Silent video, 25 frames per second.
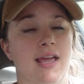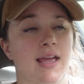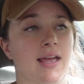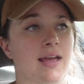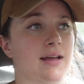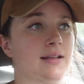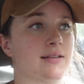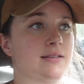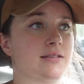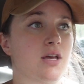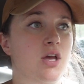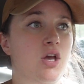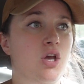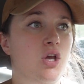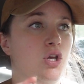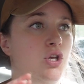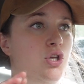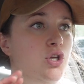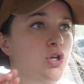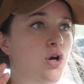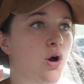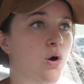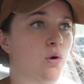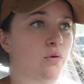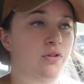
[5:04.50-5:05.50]
and,
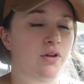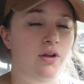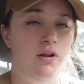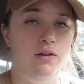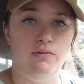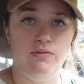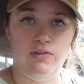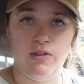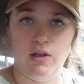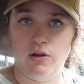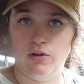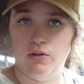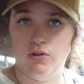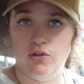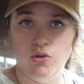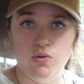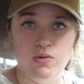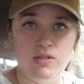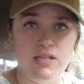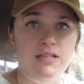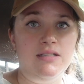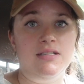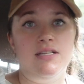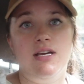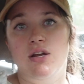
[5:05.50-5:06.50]
you know, they're
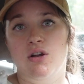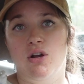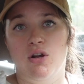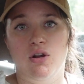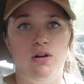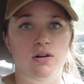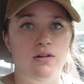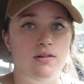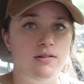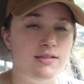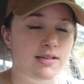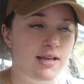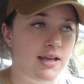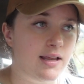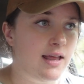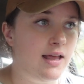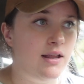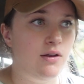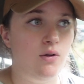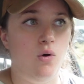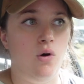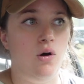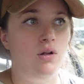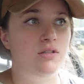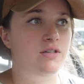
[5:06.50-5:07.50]
using diggers
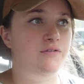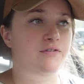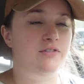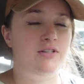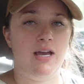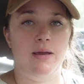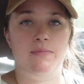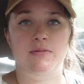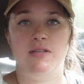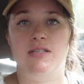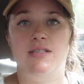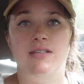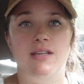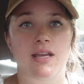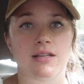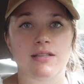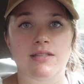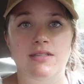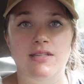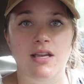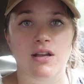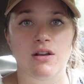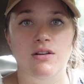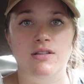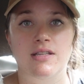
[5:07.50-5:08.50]
and all different types of skid
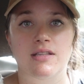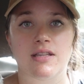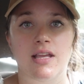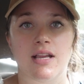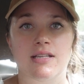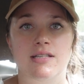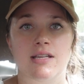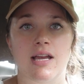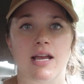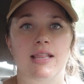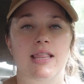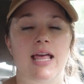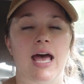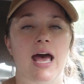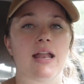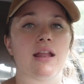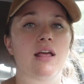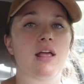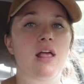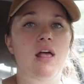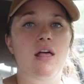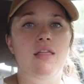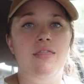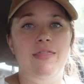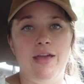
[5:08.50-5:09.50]
steers and things like that.
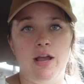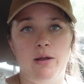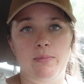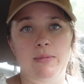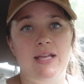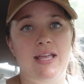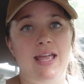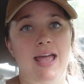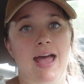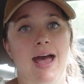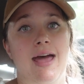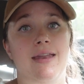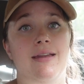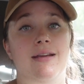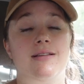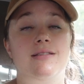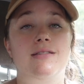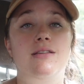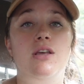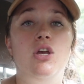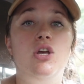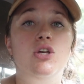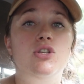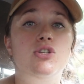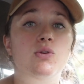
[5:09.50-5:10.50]
They're mechanics.
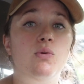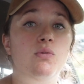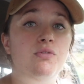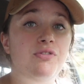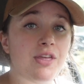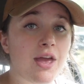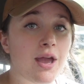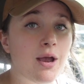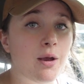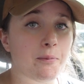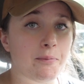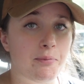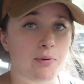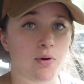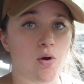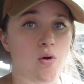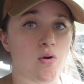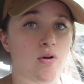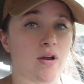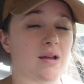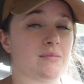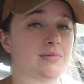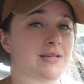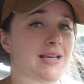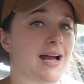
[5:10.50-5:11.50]
So their
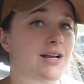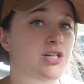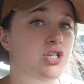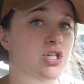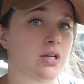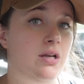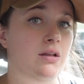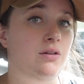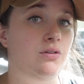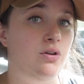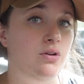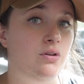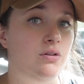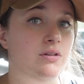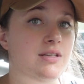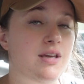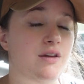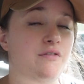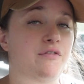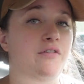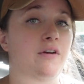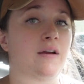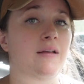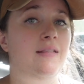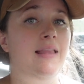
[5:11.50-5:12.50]
program's actually a little
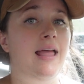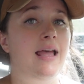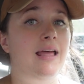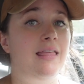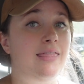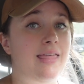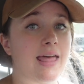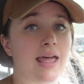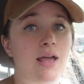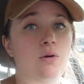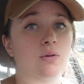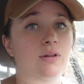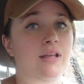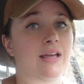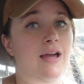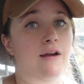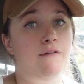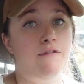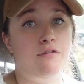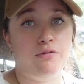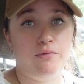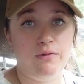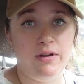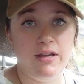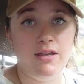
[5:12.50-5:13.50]
different. Like they only
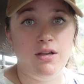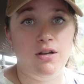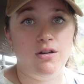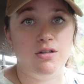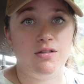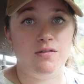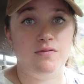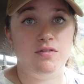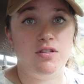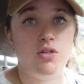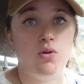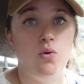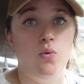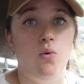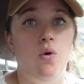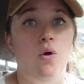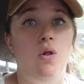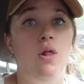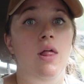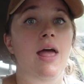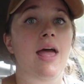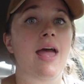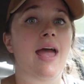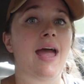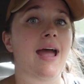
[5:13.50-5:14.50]
have 3 years of
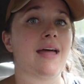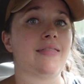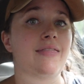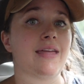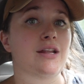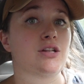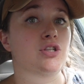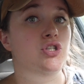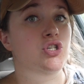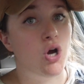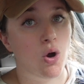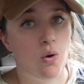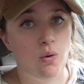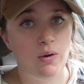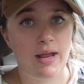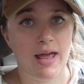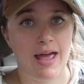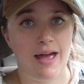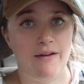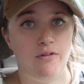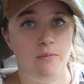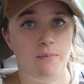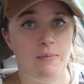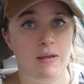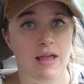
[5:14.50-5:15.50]
school and they don't
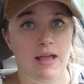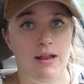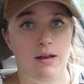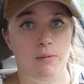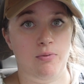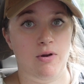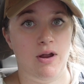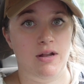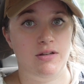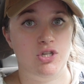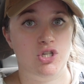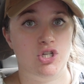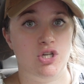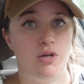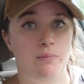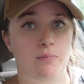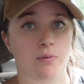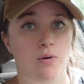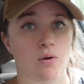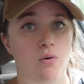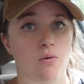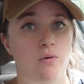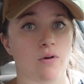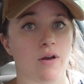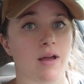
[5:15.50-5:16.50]
have a paid apprenticeship
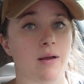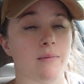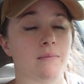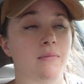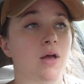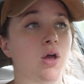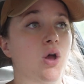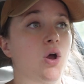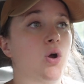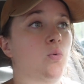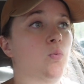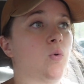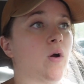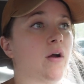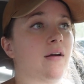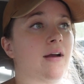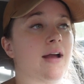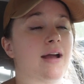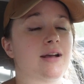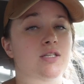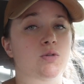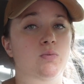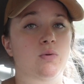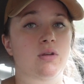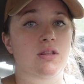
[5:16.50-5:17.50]
program.
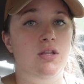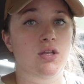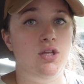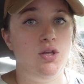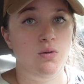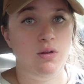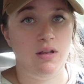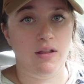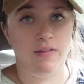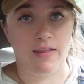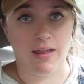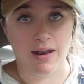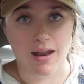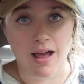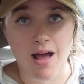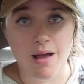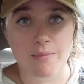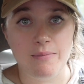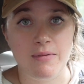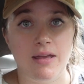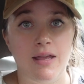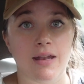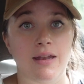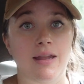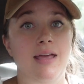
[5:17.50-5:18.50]
Whereas with the union that
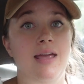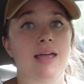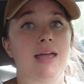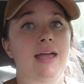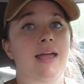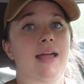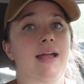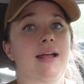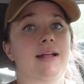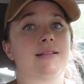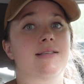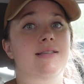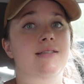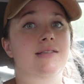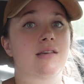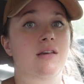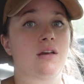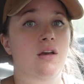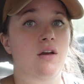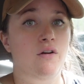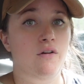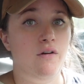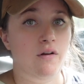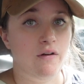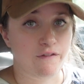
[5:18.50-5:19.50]
I'm in, it's
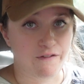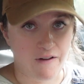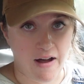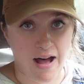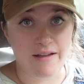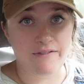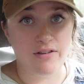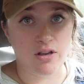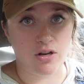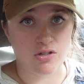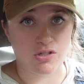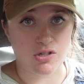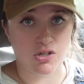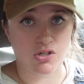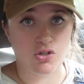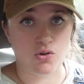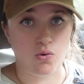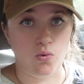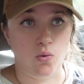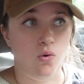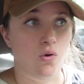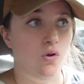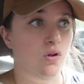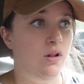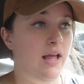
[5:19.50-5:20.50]
5 years of
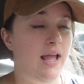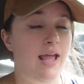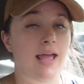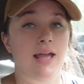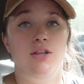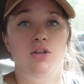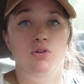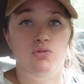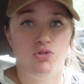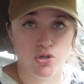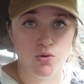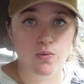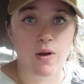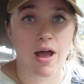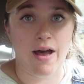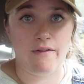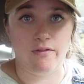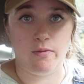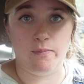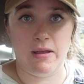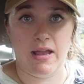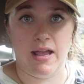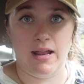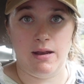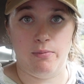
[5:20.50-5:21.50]
school and you do have
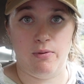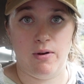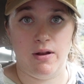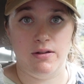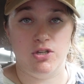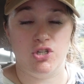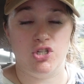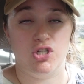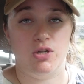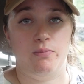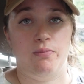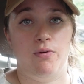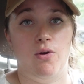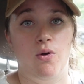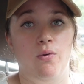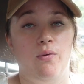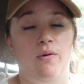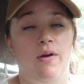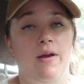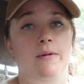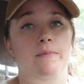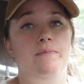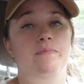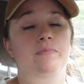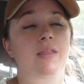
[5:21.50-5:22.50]
a paid apprenticeship
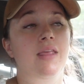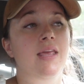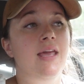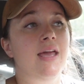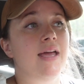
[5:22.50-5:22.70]
program.